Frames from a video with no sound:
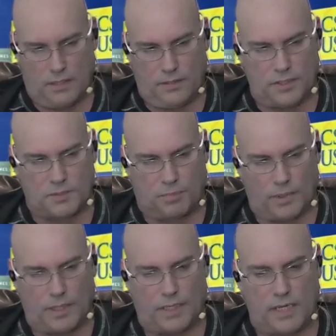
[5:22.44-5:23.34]
this
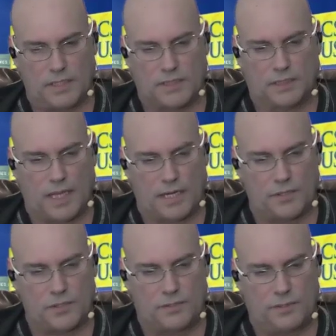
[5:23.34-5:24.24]
book is the
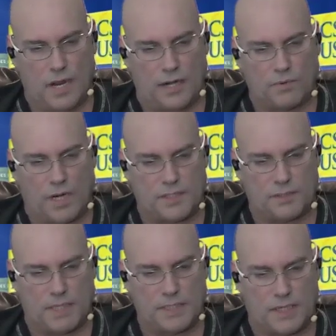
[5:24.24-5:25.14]
letter I'd write to
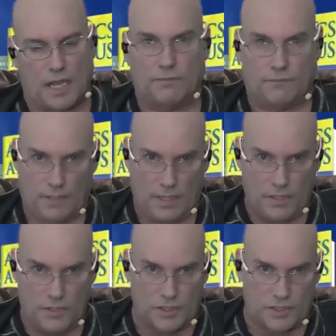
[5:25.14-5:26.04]
myself.
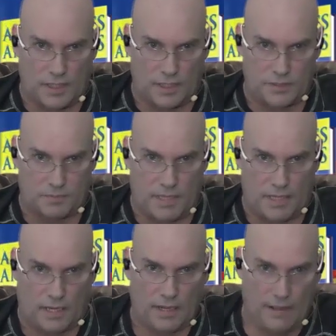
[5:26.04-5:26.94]
Just like
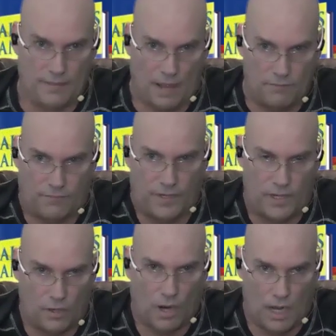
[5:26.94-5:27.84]
Samina, that
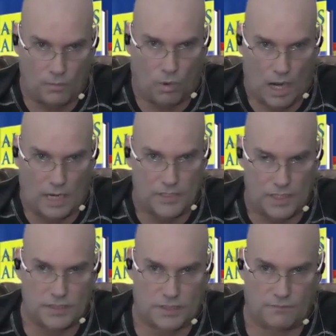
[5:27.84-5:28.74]
video I watched
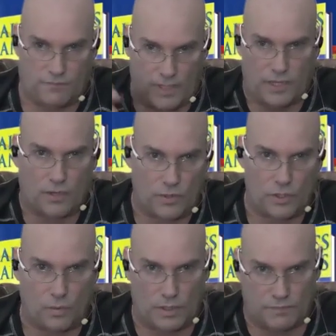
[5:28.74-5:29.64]
is the video
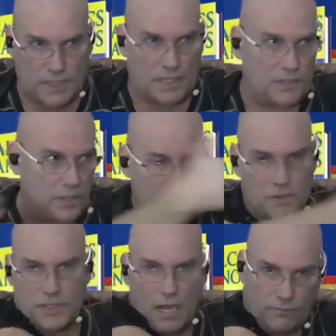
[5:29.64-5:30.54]
you would have sent to
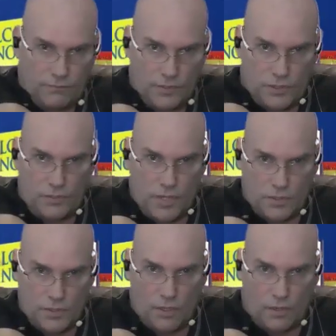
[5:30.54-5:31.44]
yourself 2
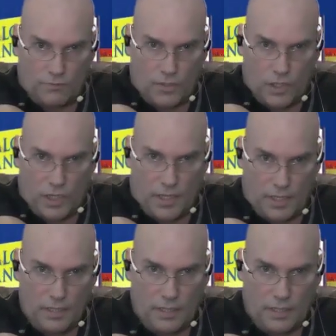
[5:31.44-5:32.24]
years ago if you could.